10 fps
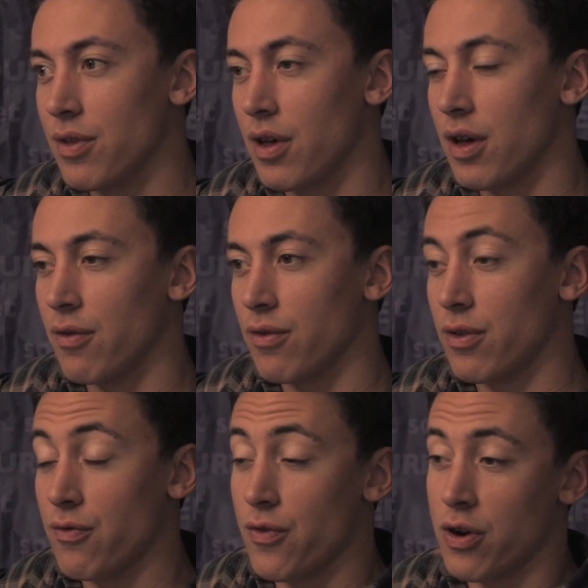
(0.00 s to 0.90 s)
the
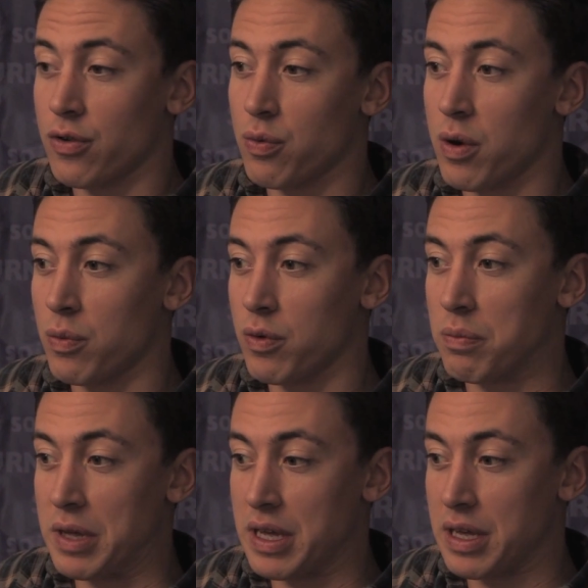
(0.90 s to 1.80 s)
first one
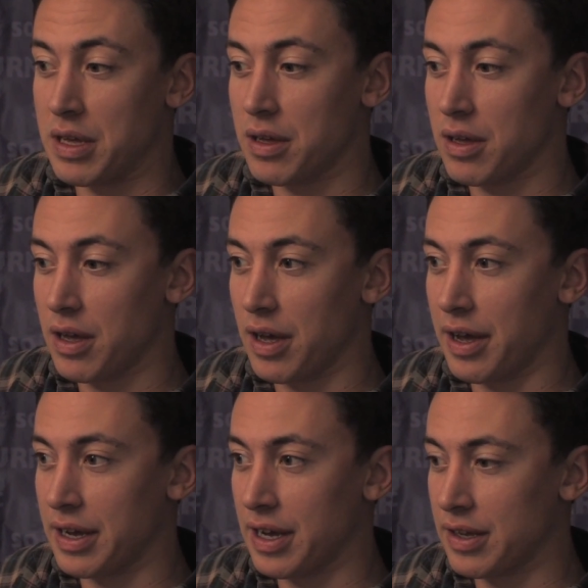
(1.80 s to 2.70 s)
would be,
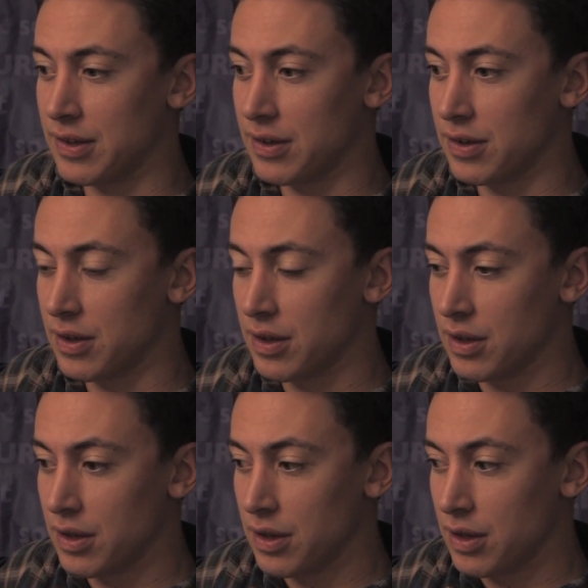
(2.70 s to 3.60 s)
I guess,
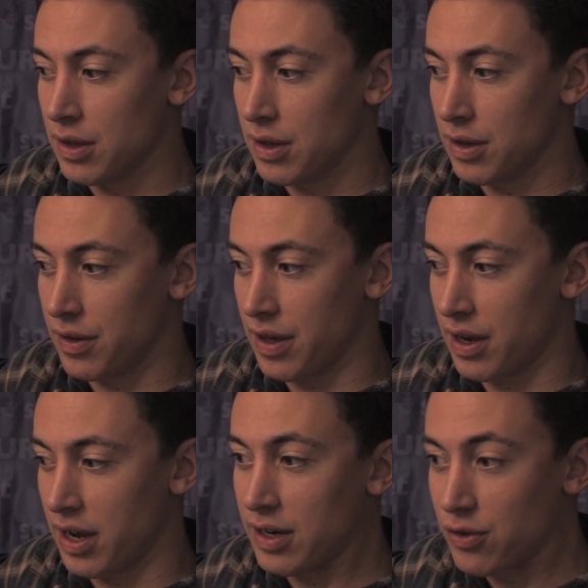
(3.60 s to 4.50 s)

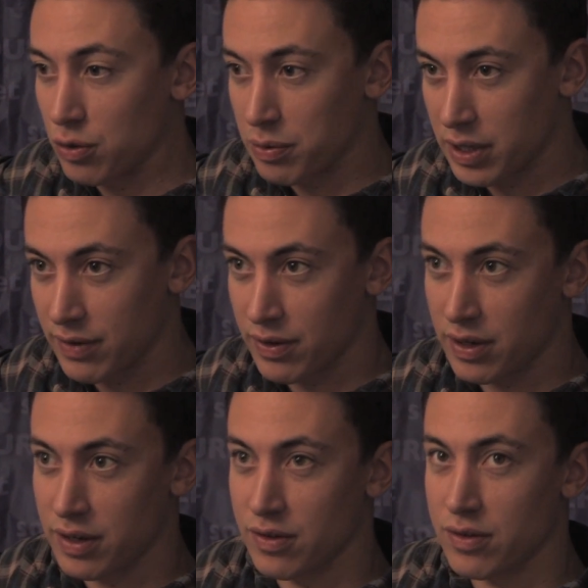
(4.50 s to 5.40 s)
that I do believe
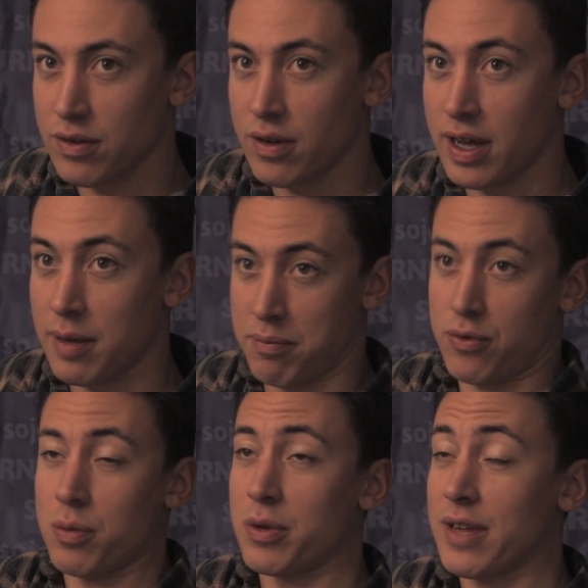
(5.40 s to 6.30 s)

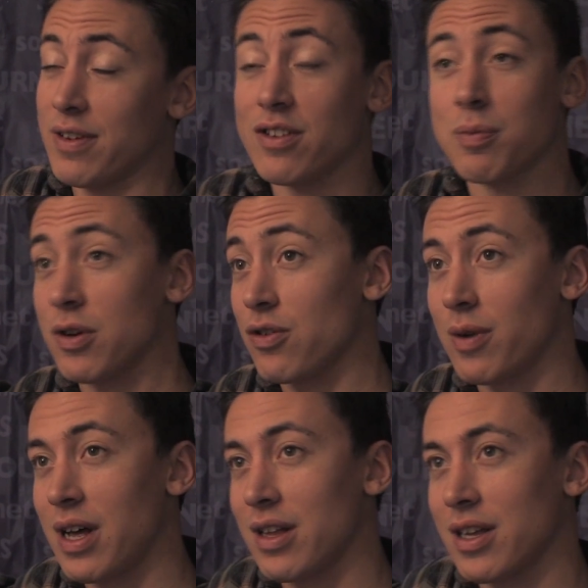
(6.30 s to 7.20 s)
in
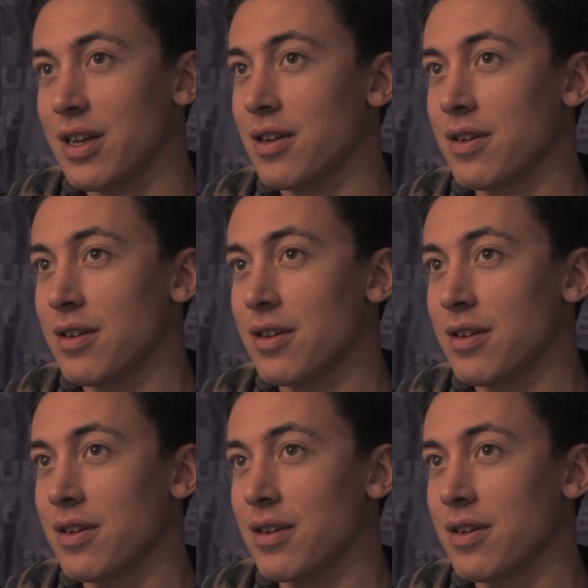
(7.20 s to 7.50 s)
spirituality.